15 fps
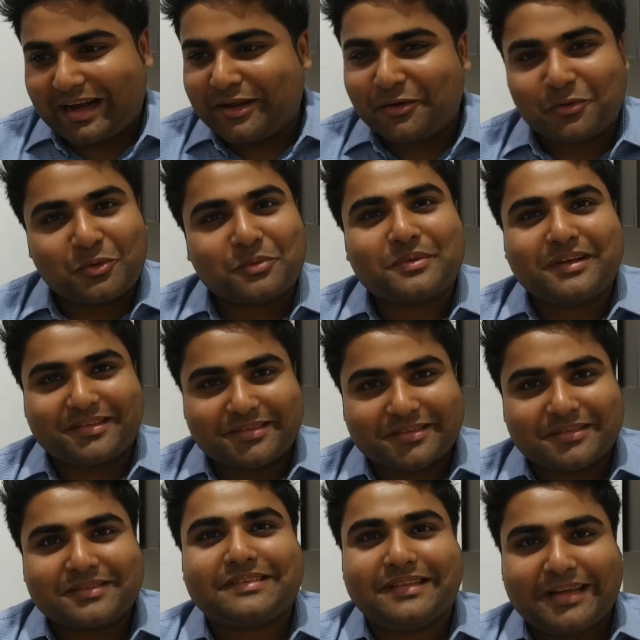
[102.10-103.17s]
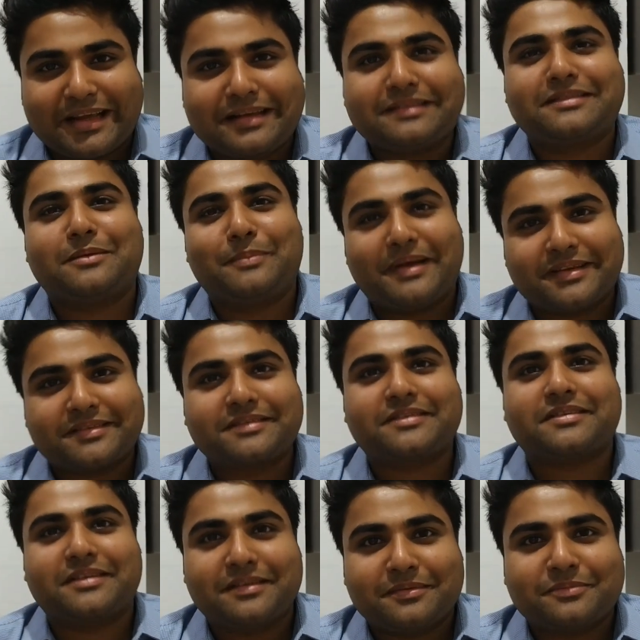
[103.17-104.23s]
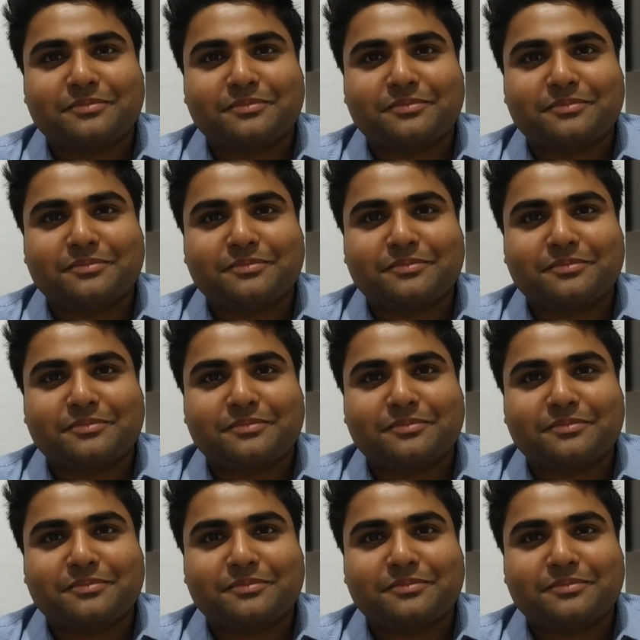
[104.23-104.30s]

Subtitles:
I know that CL is the best